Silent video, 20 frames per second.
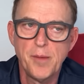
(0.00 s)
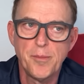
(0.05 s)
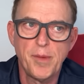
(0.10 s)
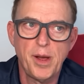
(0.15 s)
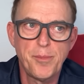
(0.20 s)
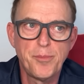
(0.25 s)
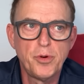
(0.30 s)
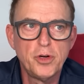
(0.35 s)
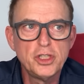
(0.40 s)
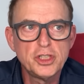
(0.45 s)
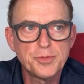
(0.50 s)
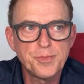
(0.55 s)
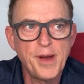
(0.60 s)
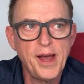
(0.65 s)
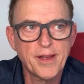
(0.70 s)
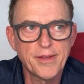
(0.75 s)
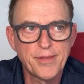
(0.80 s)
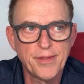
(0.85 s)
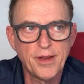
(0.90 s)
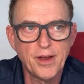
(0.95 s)
My
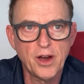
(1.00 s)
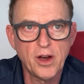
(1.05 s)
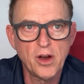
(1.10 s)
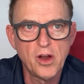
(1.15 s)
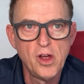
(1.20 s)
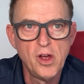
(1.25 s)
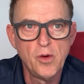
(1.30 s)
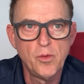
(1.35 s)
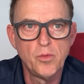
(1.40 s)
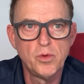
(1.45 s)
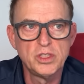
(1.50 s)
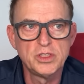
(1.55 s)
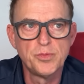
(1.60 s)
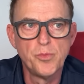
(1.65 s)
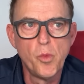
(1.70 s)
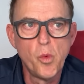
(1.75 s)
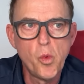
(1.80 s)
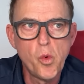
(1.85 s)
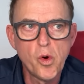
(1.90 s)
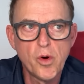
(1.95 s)
pushback there was
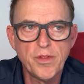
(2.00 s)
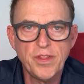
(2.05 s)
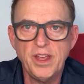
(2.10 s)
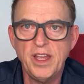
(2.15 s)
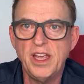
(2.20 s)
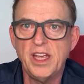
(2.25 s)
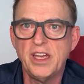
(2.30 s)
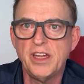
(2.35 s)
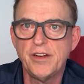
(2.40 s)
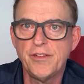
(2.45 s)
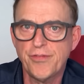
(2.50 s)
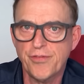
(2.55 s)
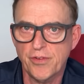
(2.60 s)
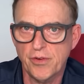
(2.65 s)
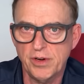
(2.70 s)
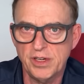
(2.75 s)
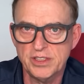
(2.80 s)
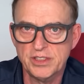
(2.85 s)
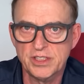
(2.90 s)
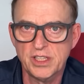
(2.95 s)
more the
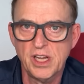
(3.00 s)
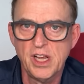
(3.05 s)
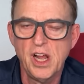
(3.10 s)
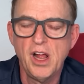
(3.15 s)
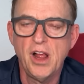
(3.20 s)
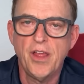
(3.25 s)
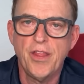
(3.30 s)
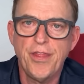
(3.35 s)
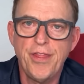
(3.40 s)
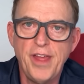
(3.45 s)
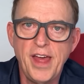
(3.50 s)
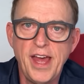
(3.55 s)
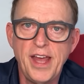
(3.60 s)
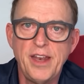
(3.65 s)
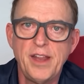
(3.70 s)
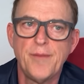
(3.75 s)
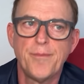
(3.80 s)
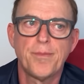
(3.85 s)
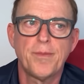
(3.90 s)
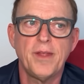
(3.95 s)
inference
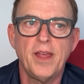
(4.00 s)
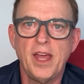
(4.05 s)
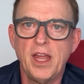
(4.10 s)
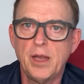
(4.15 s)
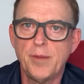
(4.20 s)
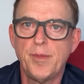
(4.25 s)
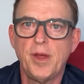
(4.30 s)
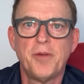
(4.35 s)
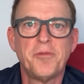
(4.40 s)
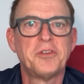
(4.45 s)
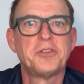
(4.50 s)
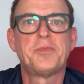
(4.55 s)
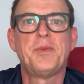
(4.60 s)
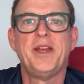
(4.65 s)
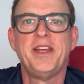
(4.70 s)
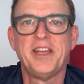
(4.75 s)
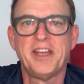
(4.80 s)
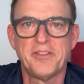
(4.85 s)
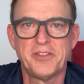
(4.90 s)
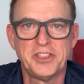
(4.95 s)
that N M N was
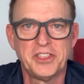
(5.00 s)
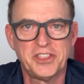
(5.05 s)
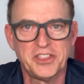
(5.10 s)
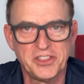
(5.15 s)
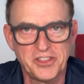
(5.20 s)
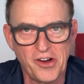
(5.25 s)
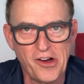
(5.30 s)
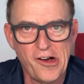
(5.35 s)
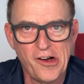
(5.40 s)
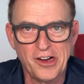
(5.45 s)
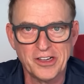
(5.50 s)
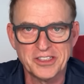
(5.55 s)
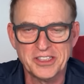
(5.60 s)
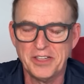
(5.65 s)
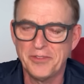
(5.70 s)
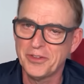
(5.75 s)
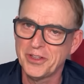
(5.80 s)
being given to dogs.